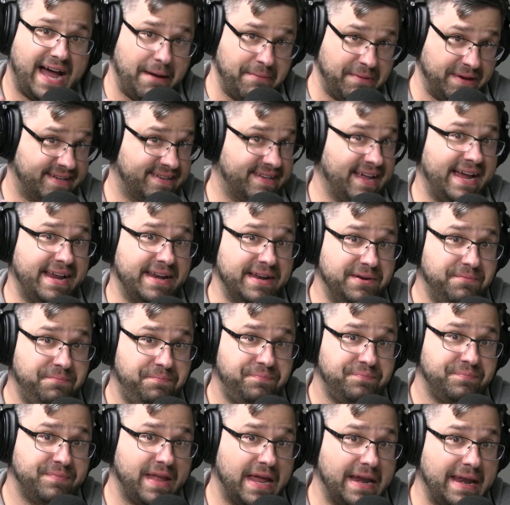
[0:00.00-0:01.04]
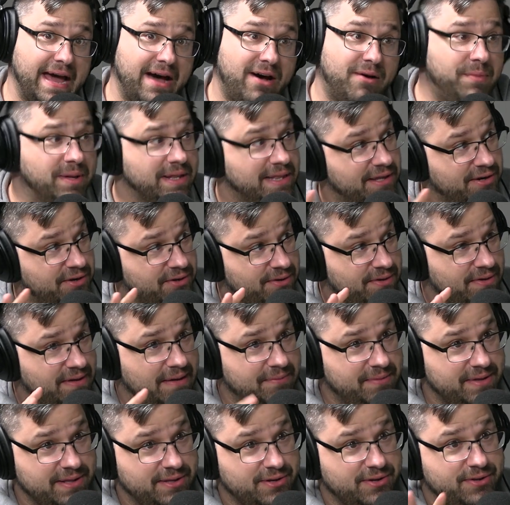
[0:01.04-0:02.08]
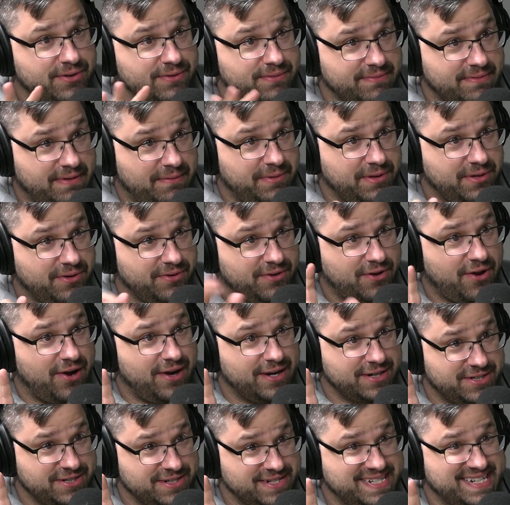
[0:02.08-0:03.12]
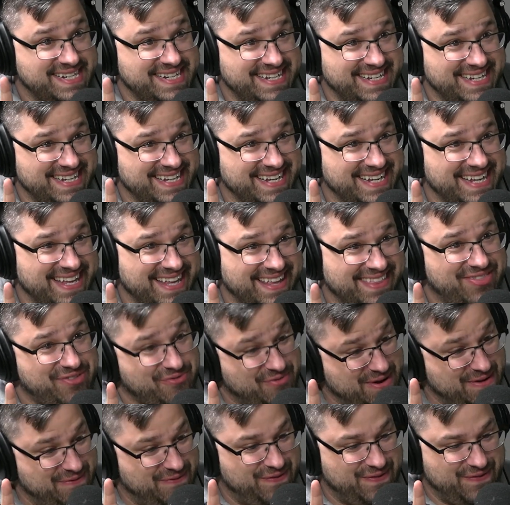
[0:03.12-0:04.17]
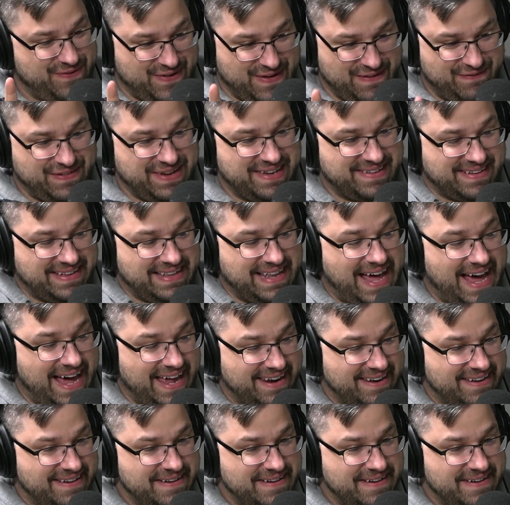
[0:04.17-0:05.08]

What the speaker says: I'm excited, and now I'm a little cautious. $350 is a lot.